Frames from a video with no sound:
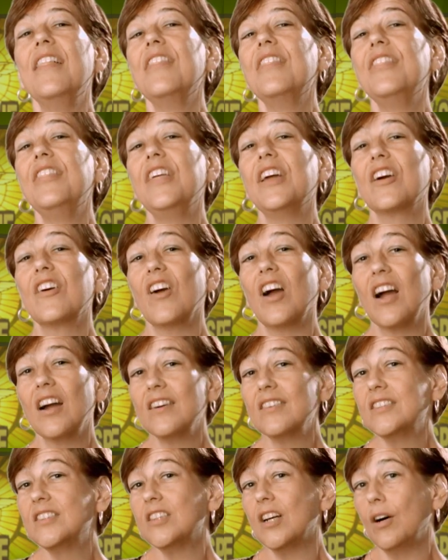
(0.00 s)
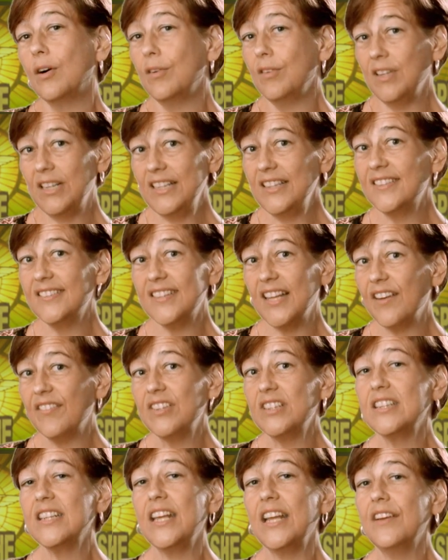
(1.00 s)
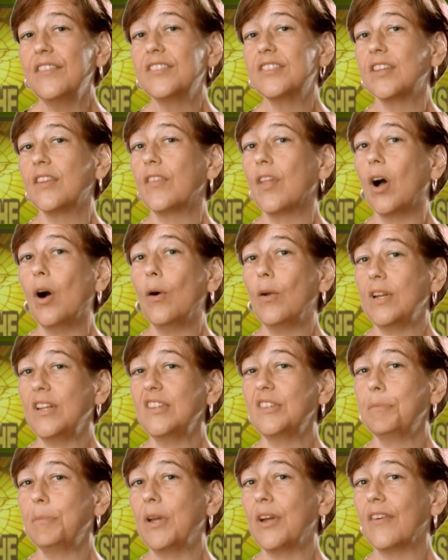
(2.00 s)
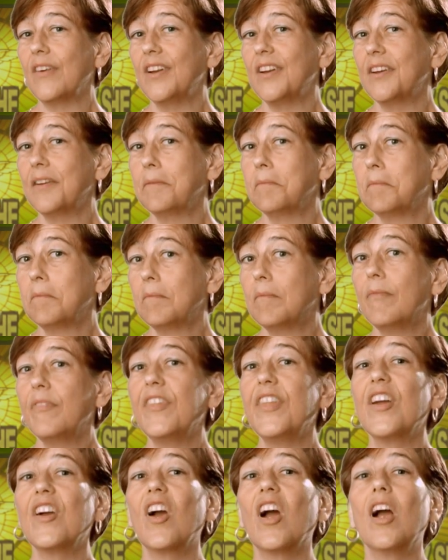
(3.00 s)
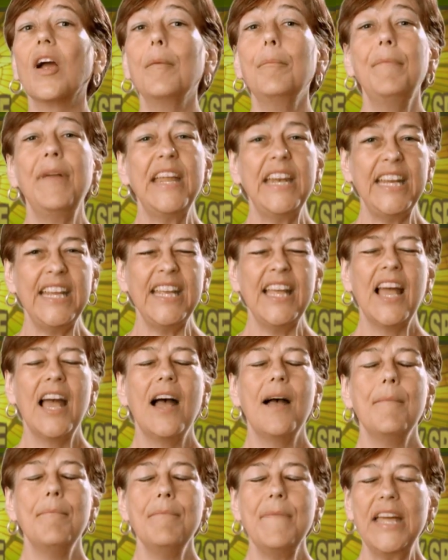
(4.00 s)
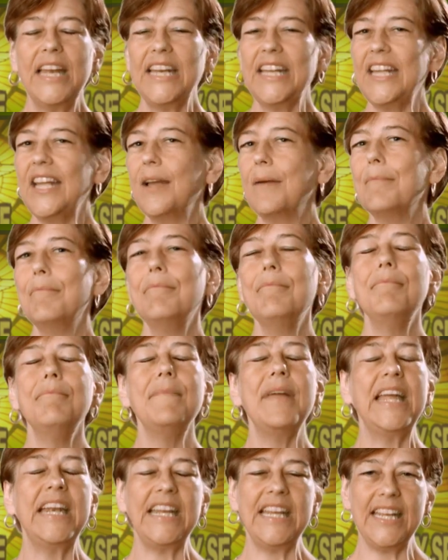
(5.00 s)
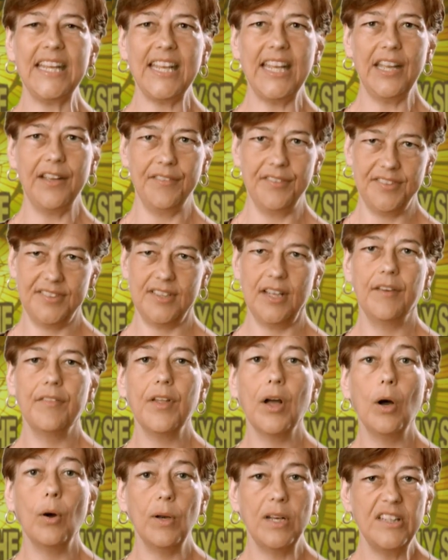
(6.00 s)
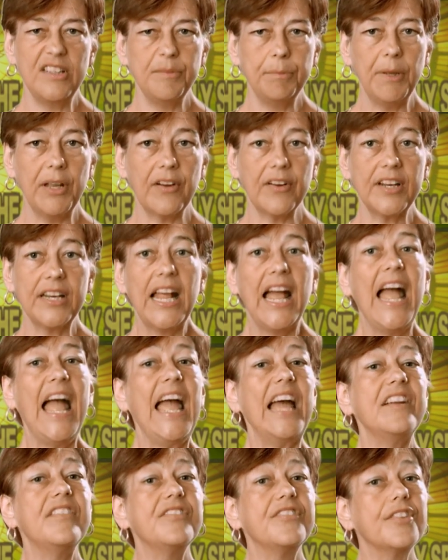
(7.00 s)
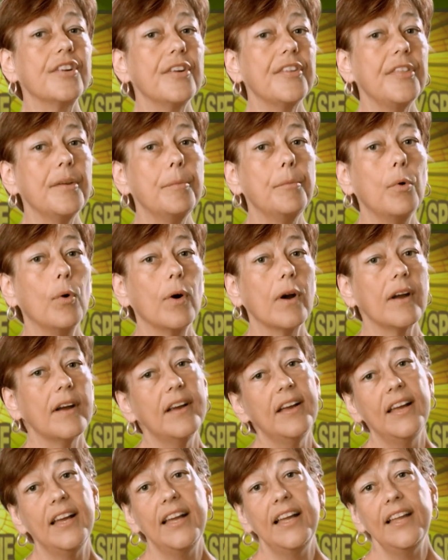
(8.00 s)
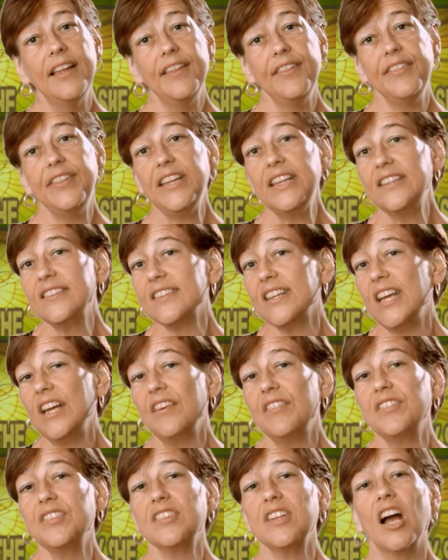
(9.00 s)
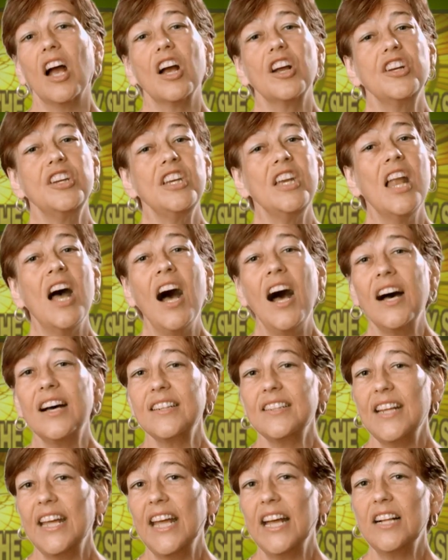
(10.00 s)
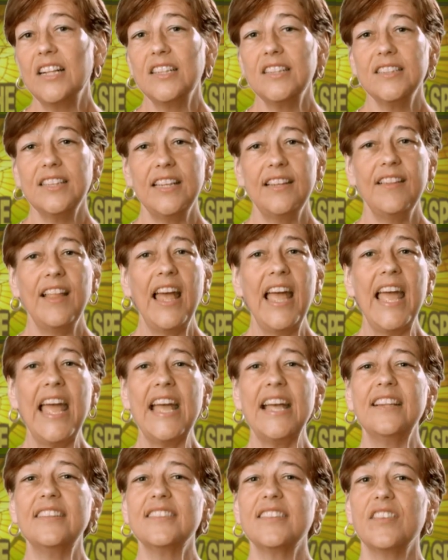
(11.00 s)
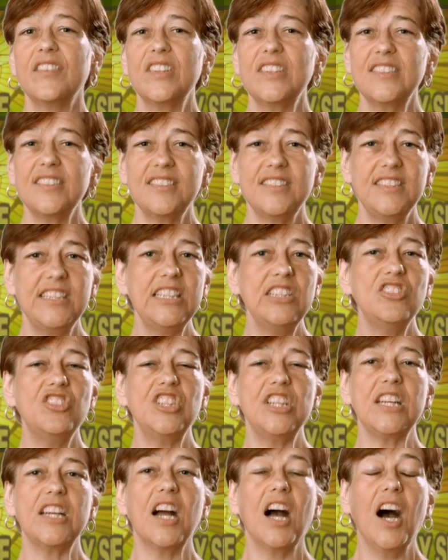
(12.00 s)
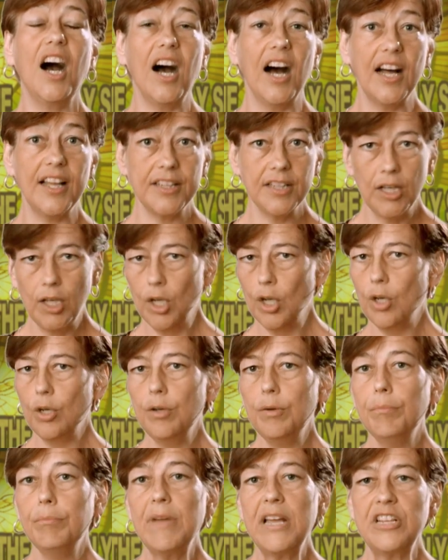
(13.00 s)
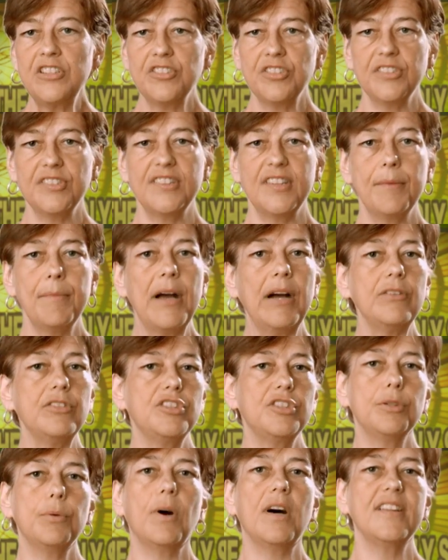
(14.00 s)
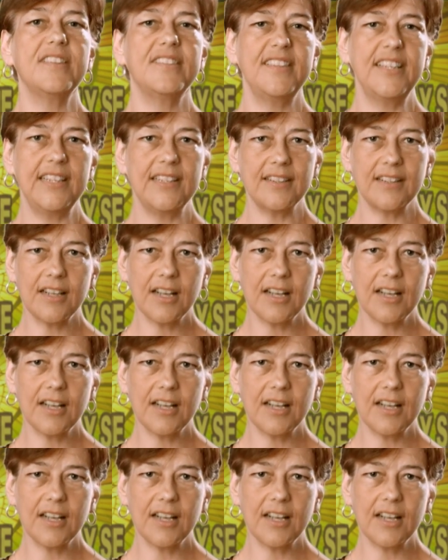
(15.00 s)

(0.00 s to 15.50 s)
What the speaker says: There aren't only 7 gifts of the Holy Spirit. There are many, many, many gifts of the Holy Spirit. And furthermore, these gifts are not held in the hands of a stingy God who measures them out to us in